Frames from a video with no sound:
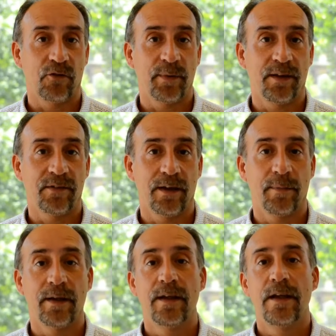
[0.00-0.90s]
space
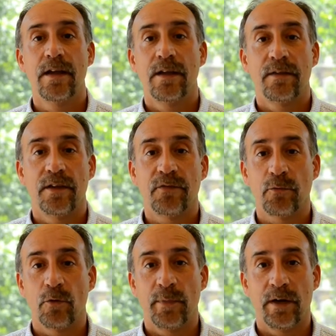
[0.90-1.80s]
up this
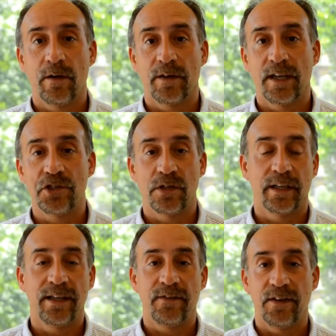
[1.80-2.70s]
room here, the kitchen,
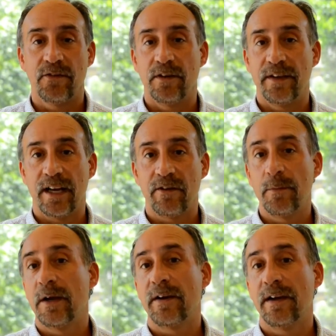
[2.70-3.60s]
leads into the dining
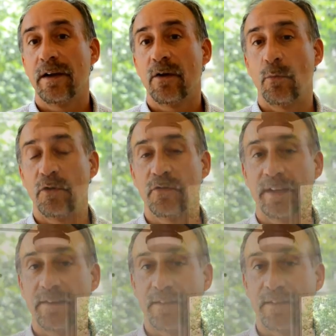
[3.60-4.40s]
room area, which leads